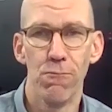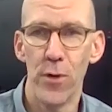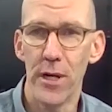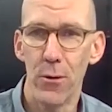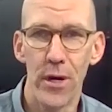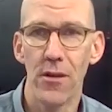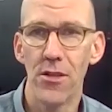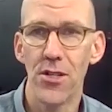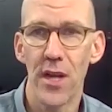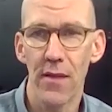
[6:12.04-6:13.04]
we
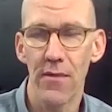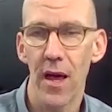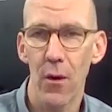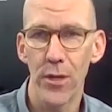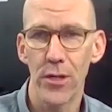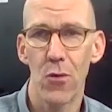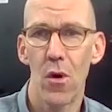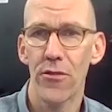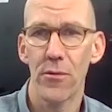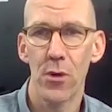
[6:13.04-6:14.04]
understand that. We don't
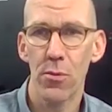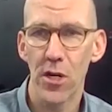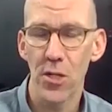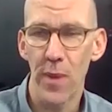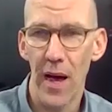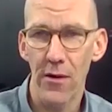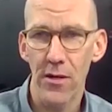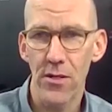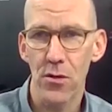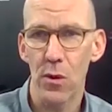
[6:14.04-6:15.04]
want them to replace
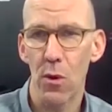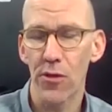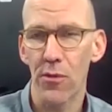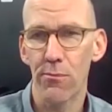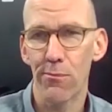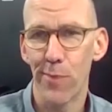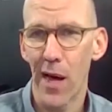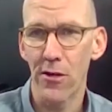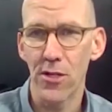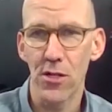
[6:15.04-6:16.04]
batteries. We want the
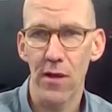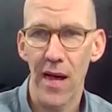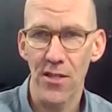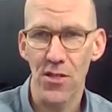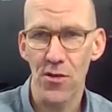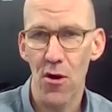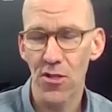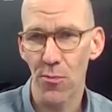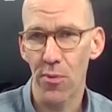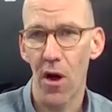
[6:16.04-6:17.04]
batteries to last as long
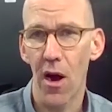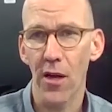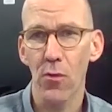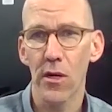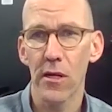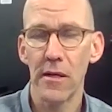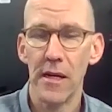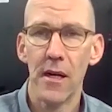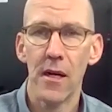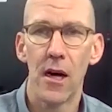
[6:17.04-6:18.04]
as the product will.
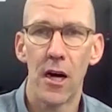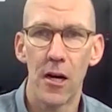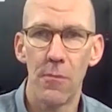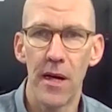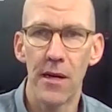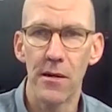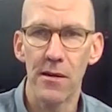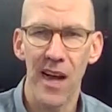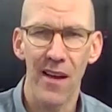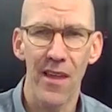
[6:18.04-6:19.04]
And
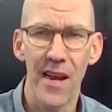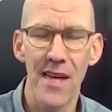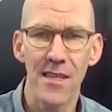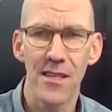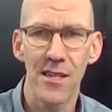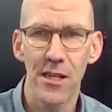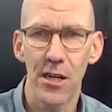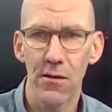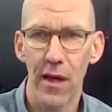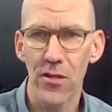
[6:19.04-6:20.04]
kind of that 8 to 10
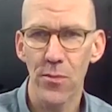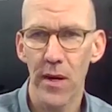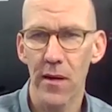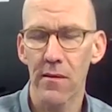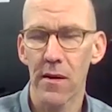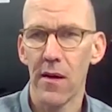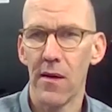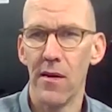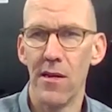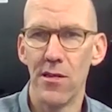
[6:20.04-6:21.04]
year lifespan
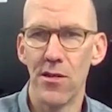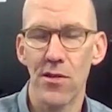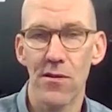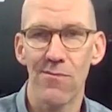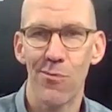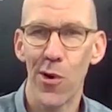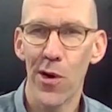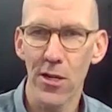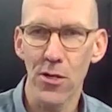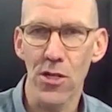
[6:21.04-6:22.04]
is
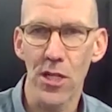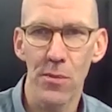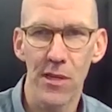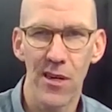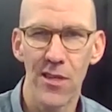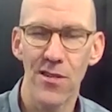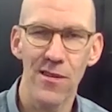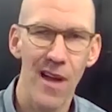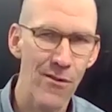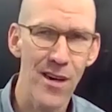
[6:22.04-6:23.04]
pretty interesting, because
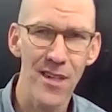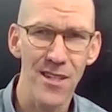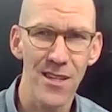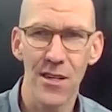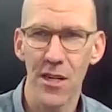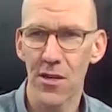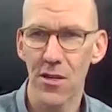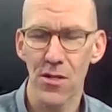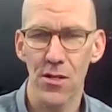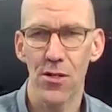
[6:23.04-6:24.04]
after 8 to 10
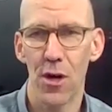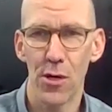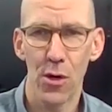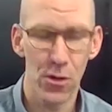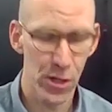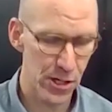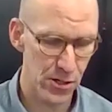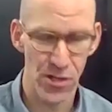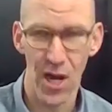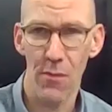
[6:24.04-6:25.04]
years, you're going to look at your
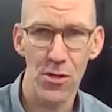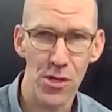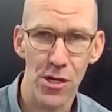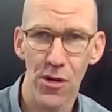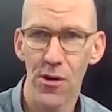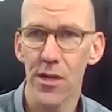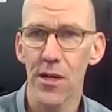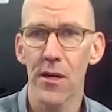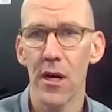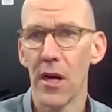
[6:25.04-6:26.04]

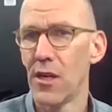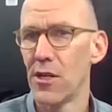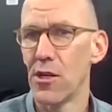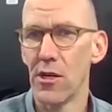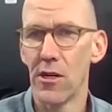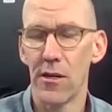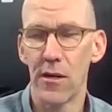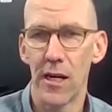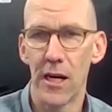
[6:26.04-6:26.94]
cybersecurity, your